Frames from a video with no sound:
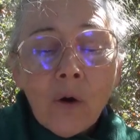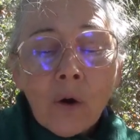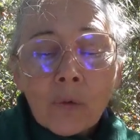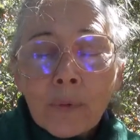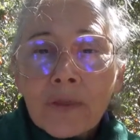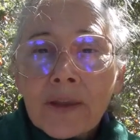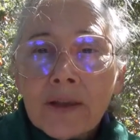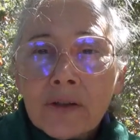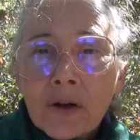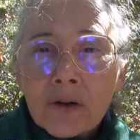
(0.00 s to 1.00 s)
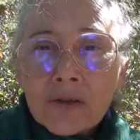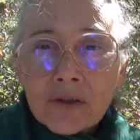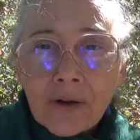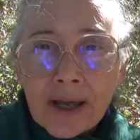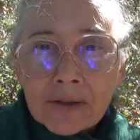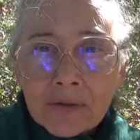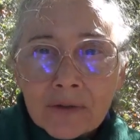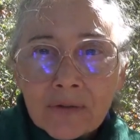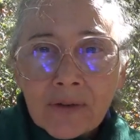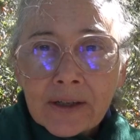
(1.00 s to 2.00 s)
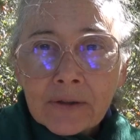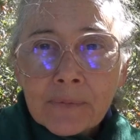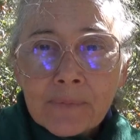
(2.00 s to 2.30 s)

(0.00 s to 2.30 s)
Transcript: or within her stratosphere.